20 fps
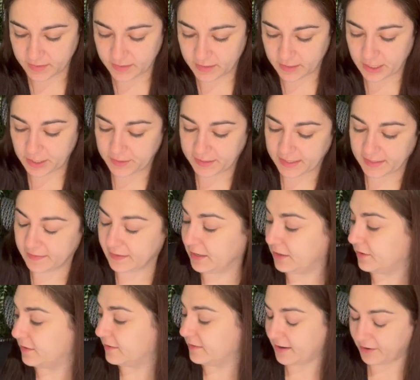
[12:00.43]
using the
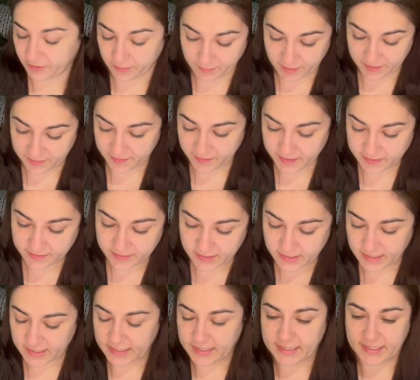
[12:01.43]
unitary method.
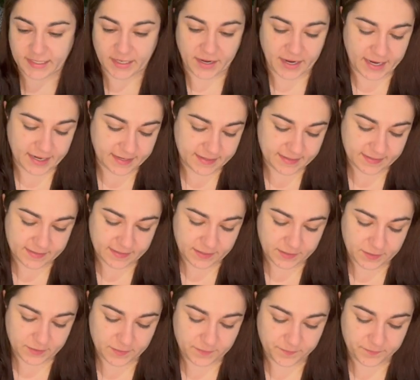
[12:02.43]
So
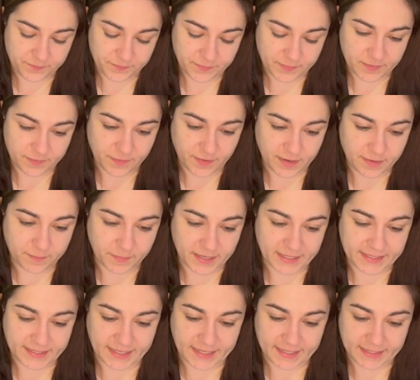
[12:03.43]
82 divided by
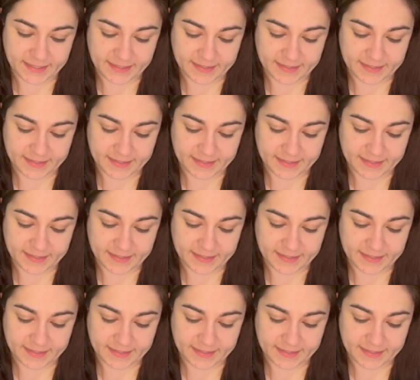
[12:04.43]
6